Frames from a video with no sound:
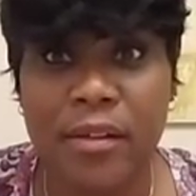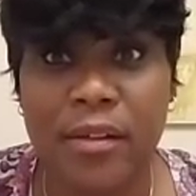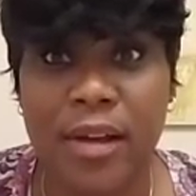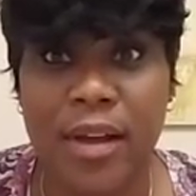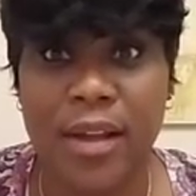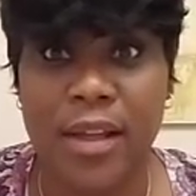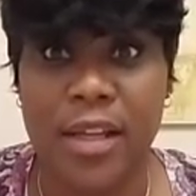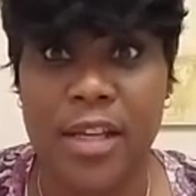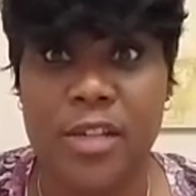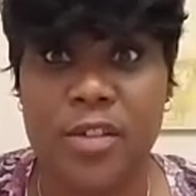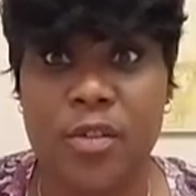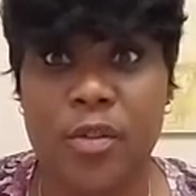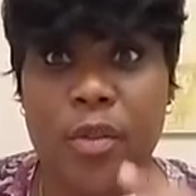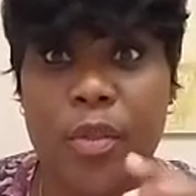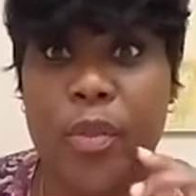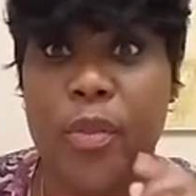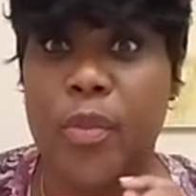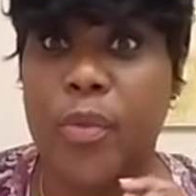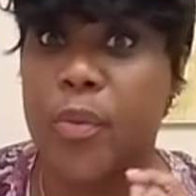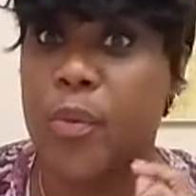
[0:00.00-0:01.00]
at least
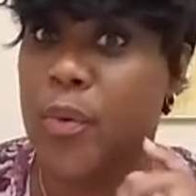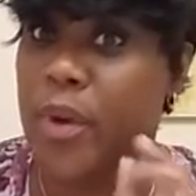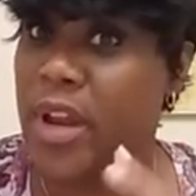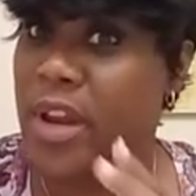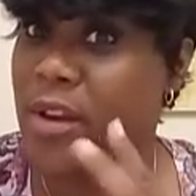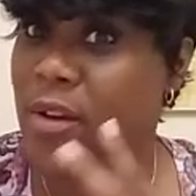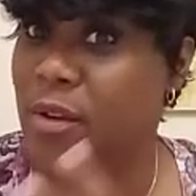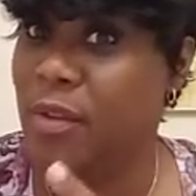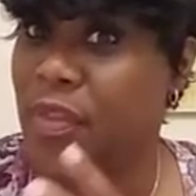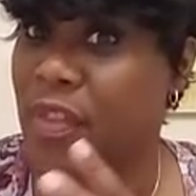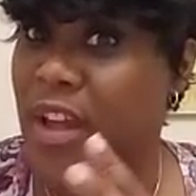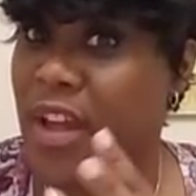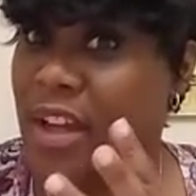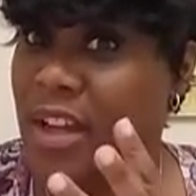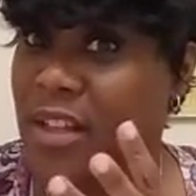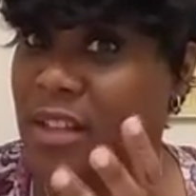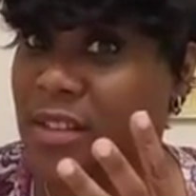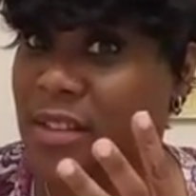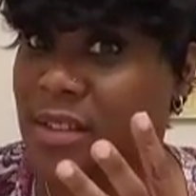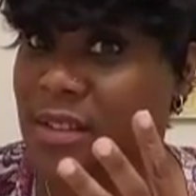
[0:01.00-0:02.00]
three new
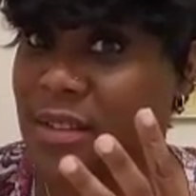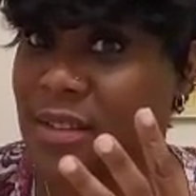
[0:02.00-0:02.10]
things